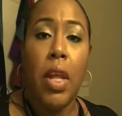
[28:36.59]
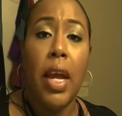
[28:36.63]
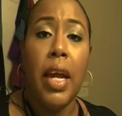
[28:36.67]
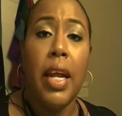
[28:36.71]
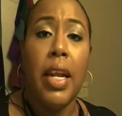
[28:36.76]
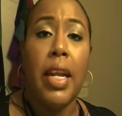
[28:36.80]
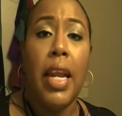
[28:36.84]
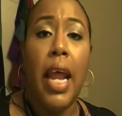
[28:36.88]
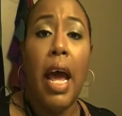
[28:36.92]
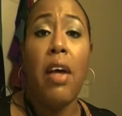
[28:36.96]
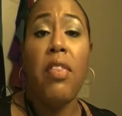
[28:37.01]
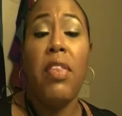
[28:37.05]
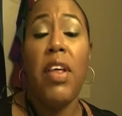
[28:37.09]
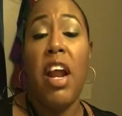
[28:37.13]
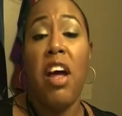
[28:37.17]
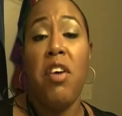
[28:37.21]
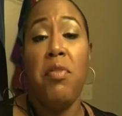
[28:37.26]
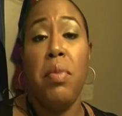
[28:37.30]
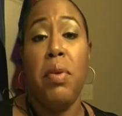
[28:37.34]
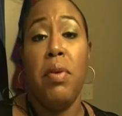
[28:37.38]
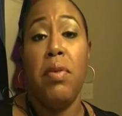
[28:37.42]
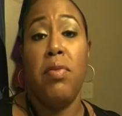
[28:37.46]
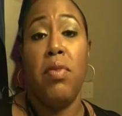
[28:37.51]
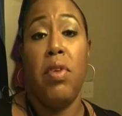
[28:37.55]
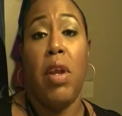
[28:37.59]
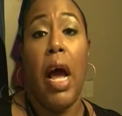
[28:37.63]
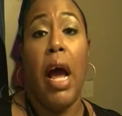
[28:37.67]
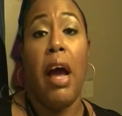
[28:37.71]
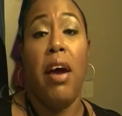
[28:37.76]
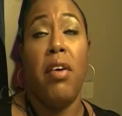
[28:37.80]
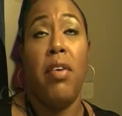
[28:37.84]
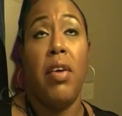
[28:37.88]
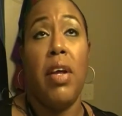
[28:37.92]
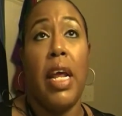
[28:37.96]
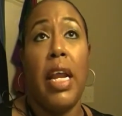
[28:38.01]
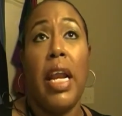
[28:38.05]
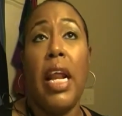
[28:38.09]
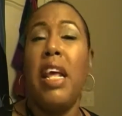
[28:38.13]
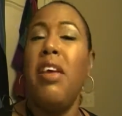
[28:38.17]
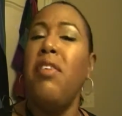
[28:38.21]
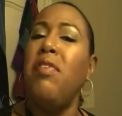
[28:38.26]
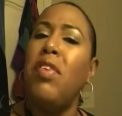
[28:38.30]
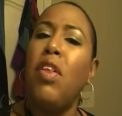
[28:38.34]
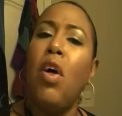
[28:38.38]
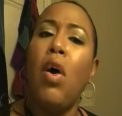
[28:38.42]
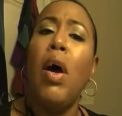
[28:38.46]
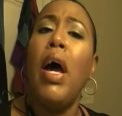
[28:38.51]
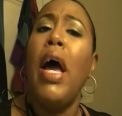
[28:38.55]
And now that
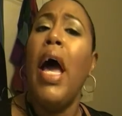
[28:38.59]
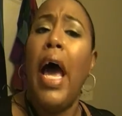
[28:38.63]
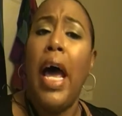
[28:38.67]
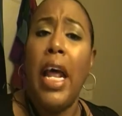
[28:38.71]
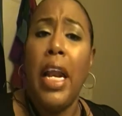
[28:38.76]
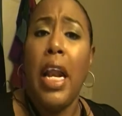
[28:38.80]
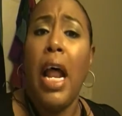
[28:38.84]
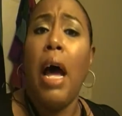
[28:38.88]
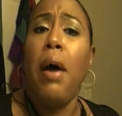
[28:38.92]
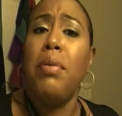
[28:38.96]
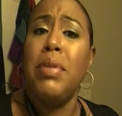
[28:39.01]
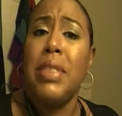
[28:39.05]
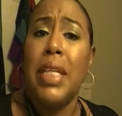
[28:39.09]
I